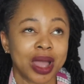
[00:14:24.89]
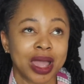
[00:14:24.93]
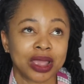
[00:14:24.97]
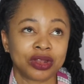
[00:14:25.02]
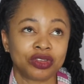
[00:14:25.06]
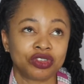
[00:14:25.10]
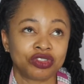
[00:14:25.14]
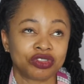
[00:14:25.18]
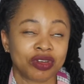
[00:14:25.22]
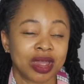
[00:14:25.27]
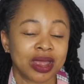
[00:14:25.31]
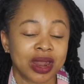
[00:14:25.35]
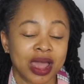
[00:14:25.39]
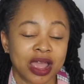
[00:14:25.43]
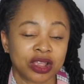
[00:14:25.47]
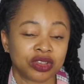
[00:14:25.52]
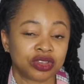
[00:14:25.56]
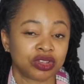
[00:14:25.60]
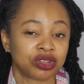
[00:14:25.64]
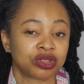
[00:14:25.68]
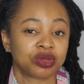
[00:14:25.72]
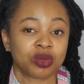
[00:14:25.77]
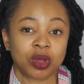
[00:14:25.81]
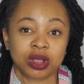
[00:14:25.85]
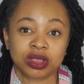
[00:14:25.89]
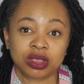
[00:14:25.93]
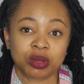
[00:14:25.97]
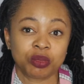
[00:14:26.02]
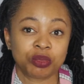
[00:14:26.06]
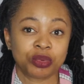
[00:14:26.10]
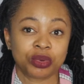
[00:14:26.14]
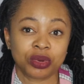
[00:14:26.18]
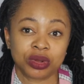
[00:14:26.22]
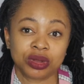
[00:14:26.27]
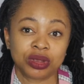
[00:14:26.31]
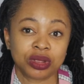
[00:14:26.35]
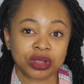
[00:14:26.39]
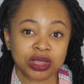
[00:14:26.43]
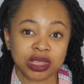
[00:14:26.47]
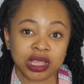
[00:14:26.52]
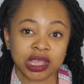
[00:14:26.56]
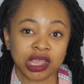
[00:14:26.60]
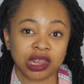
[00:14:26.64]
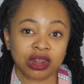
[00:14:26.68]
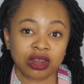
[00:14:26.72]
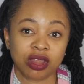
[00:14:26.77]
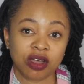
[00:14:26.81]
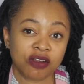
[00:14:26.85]
I tried, I just wasn't
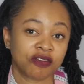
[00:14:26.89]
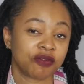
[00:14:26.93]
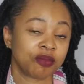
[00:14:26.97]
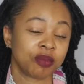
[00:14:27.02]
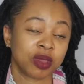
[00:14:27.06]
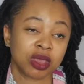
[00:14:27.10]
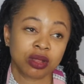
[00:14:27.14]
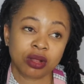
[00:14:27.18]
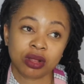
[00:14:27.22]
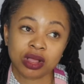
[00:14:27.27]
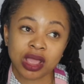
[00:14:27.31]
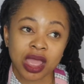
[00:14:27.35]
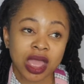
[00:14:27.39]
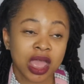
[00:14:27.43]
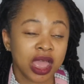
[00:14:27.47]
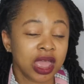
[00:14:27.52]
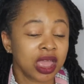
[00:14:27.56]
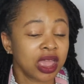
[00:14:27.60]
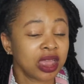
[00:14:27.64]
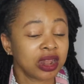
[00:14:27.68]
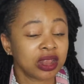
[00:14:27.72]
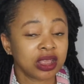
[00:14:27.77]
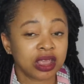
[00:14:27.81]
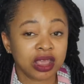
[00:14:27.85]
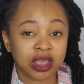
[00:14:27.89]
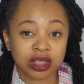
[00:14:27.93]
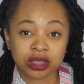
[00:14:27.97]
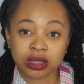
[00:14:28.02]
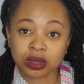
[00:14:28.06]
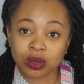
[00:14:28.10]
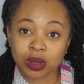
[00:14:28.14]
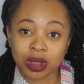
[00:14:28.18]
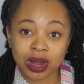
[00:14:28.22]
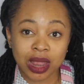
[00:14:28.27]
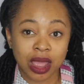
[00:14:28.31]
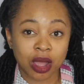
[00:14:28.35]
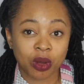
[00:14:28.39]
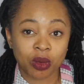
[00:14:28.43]
producing enough milk, and guess what?